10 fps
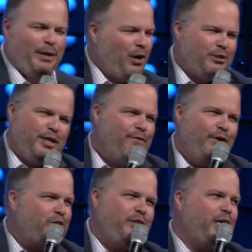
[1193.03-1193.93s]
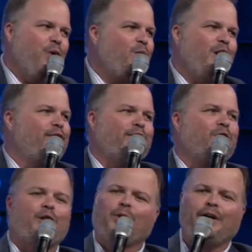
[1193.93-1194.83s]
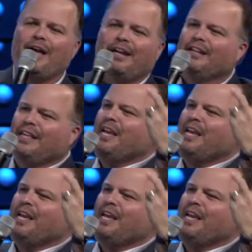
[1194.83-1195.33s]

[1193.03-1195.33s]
because every single one of us are created in